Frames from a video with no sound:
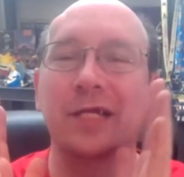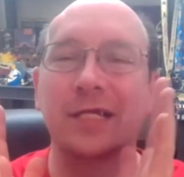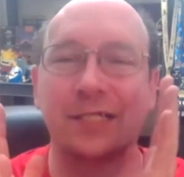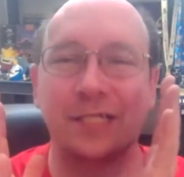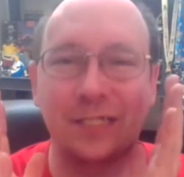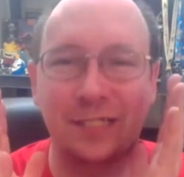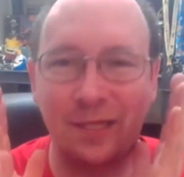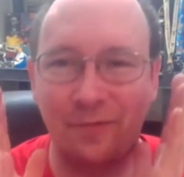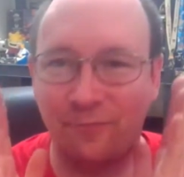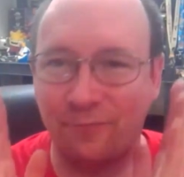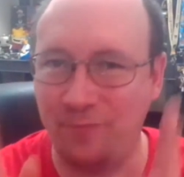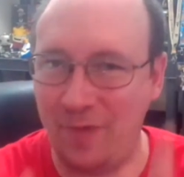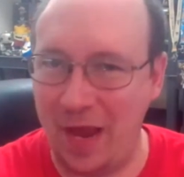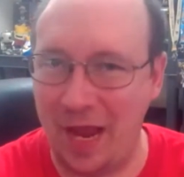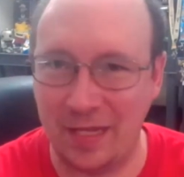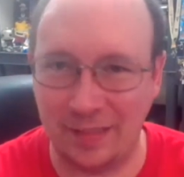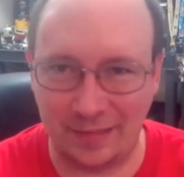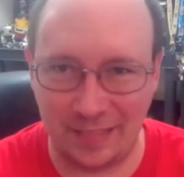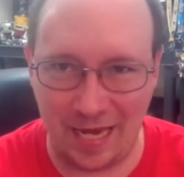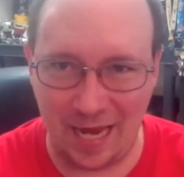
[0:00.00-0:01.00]
is a
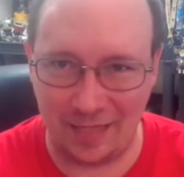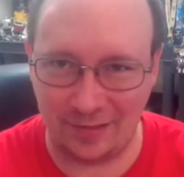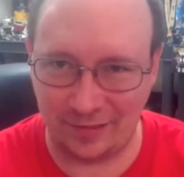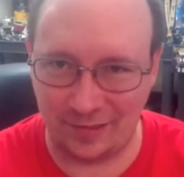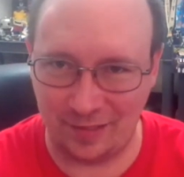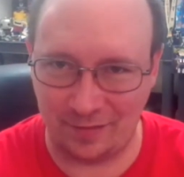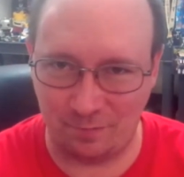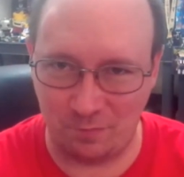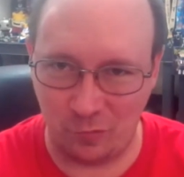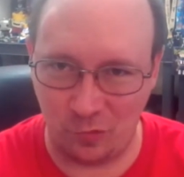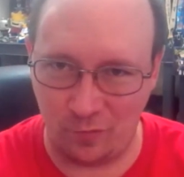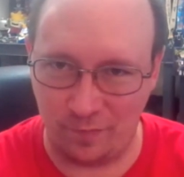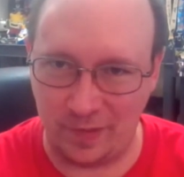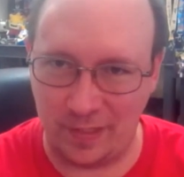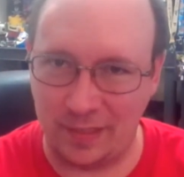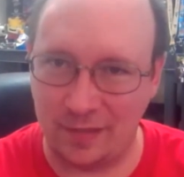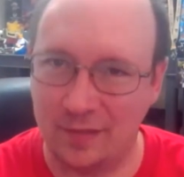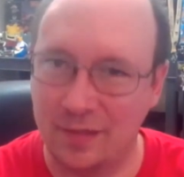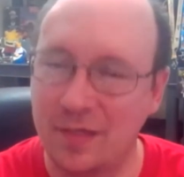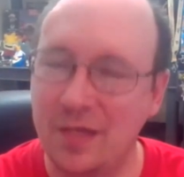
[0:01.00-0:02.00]
fantastic
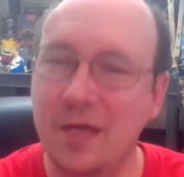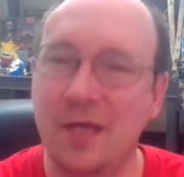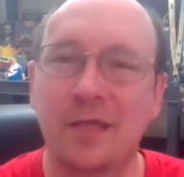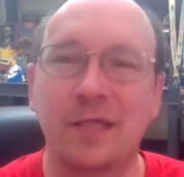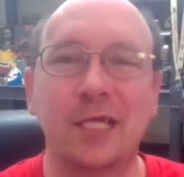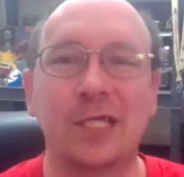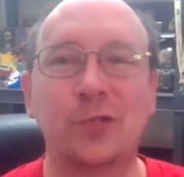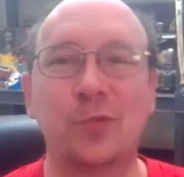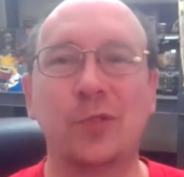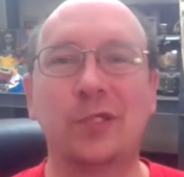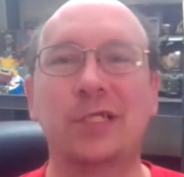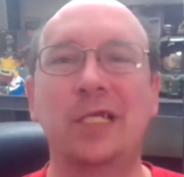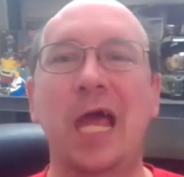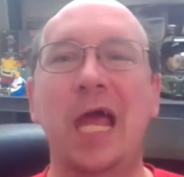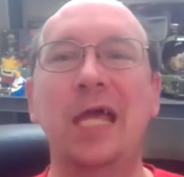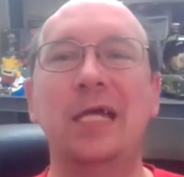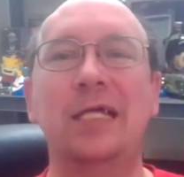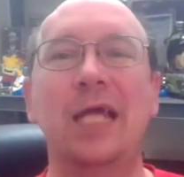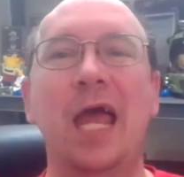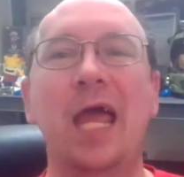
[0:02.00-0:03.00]
movie. This was
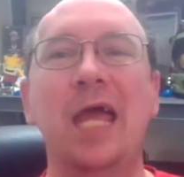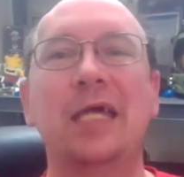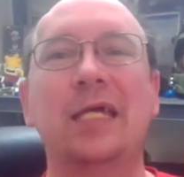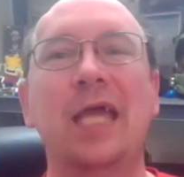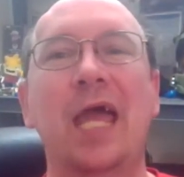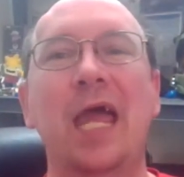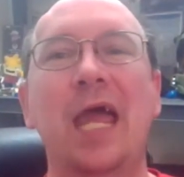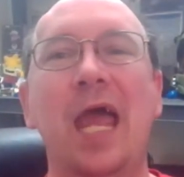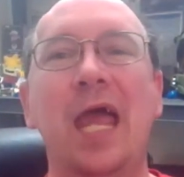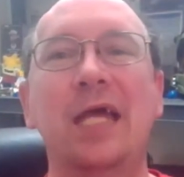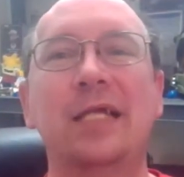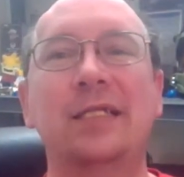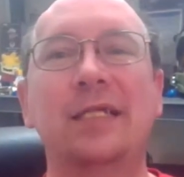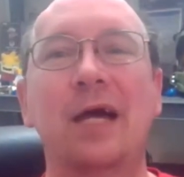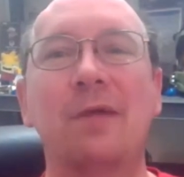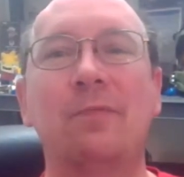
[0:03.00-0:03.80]
Nate, aka Devil